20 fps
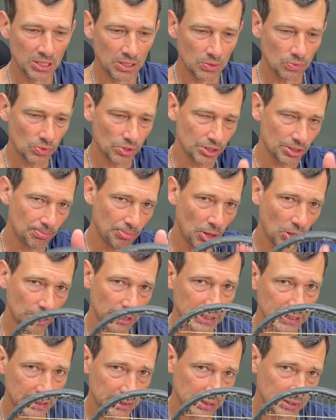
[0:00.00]
with a
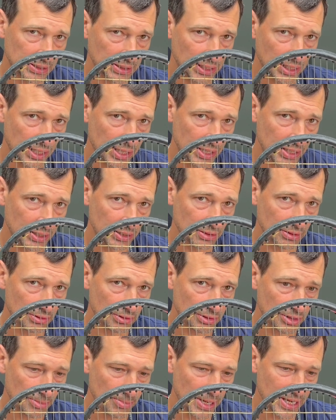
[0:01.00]
poly in
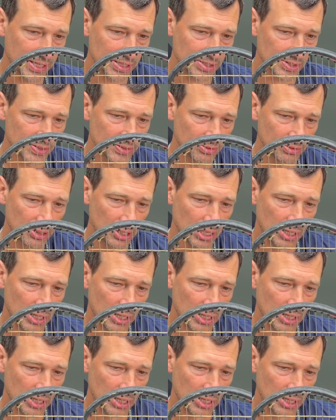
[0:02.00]
the mains